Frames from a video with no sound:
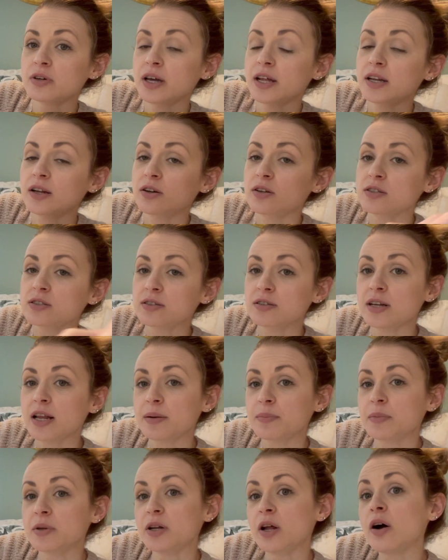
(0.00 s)
And also
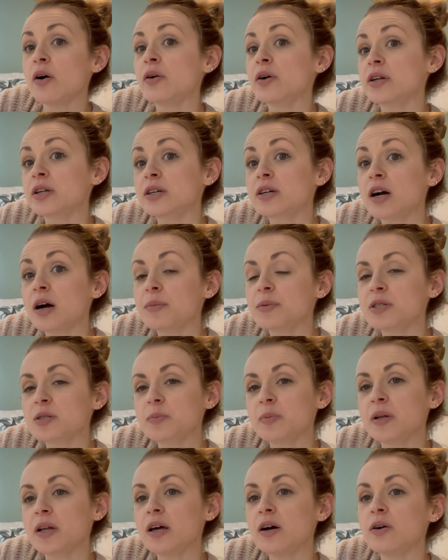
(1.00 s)
let me know in the comments
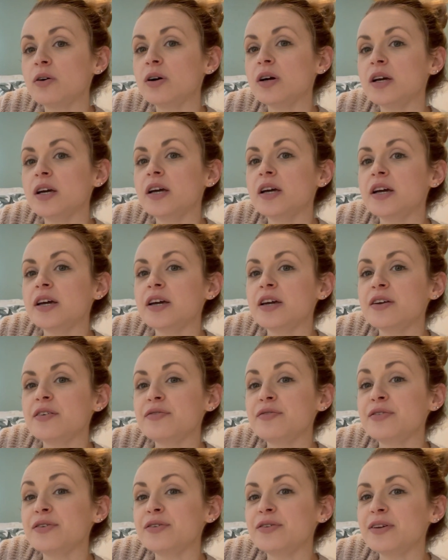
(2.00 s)
below
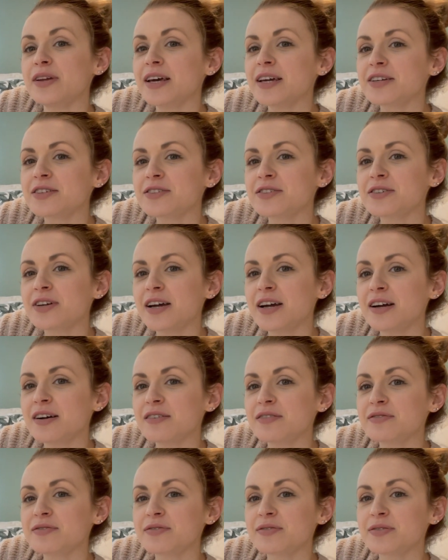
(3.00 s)
if you like to
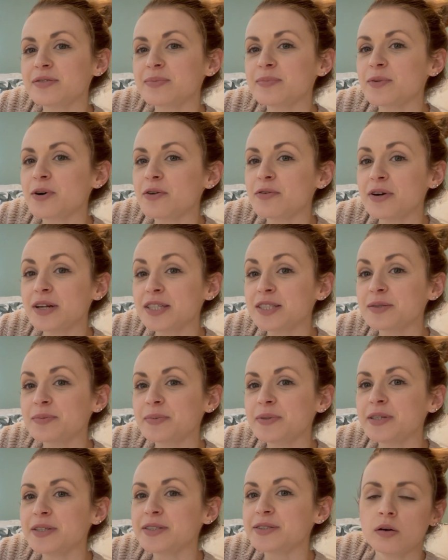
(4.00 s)
have more
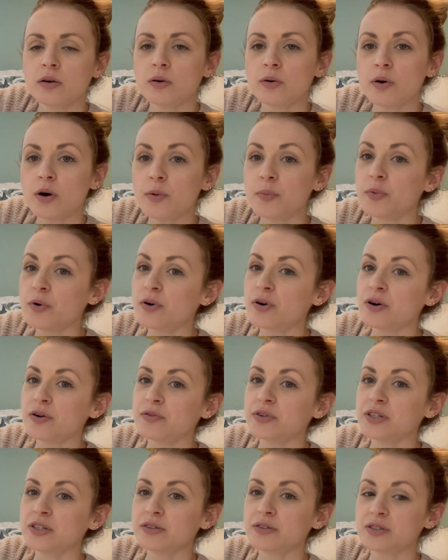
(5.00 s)
recipes or more
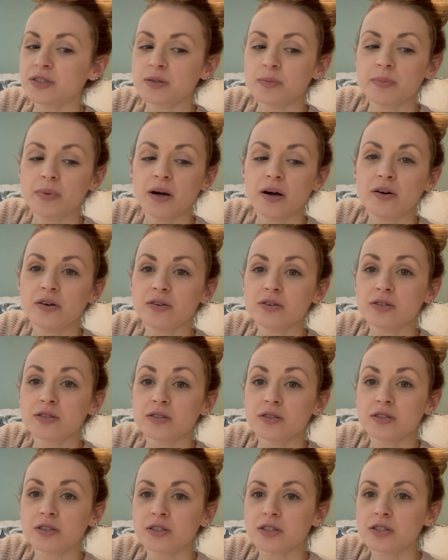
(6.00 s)
videos about
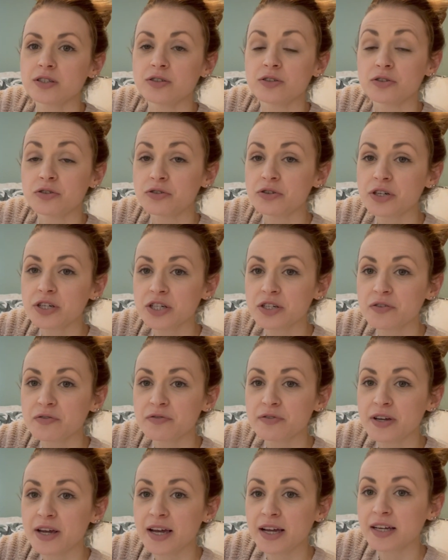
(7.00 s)
nutrition
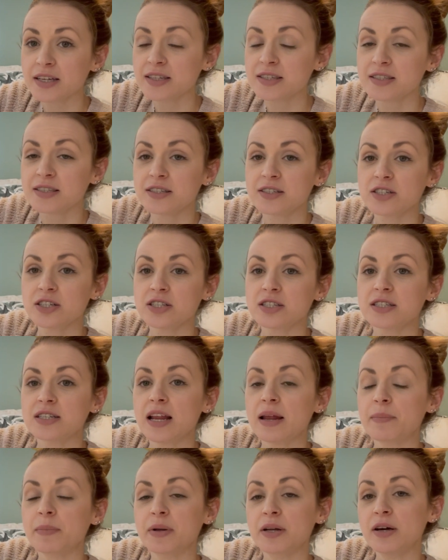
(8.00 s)
facts. Just
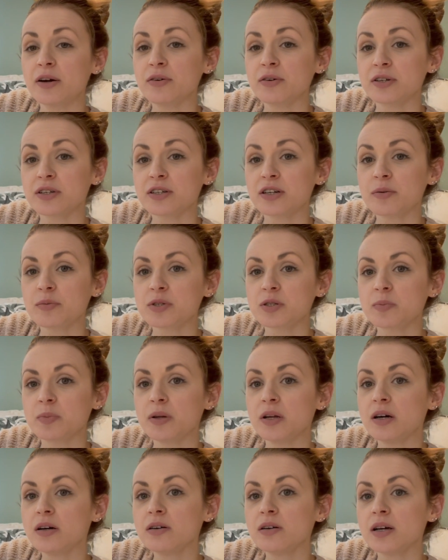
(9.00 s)
let me know in the comments
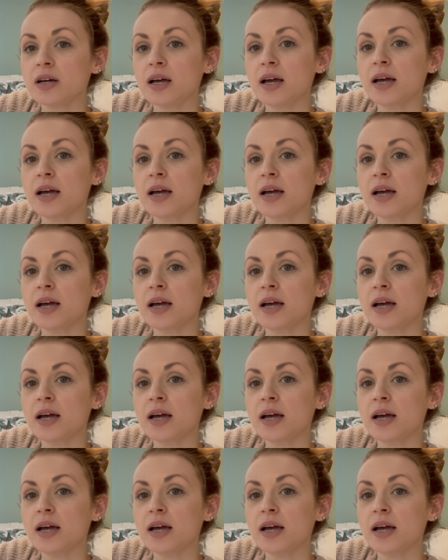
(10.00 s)
below.